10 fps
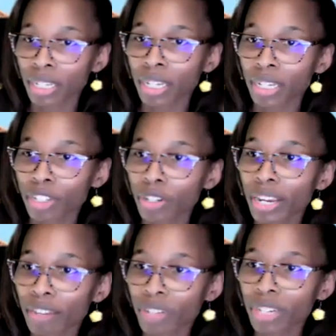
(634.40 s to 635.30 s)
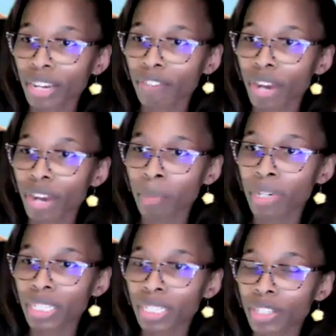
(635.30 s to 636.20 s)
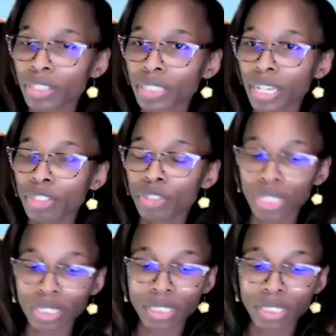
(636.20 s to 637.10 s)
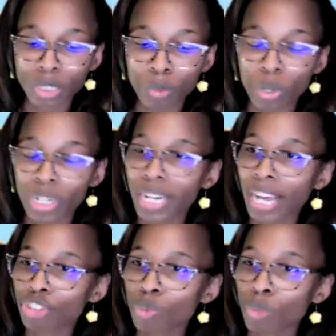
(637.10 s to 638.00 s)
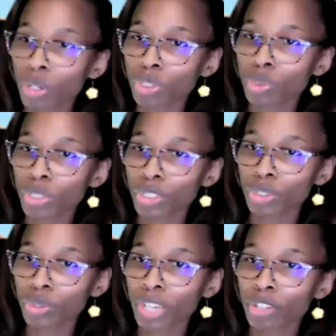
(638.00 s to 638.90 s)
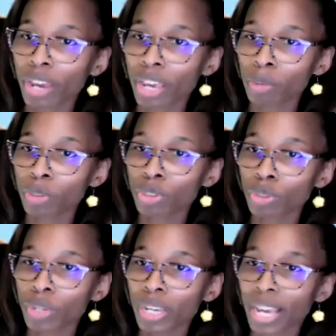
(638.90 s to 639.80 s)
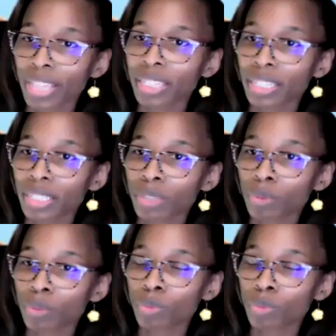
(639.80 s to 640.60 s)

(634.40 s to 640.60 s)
you know, every day for how many years, and you get to see one that actually works on you, and you're able to ethically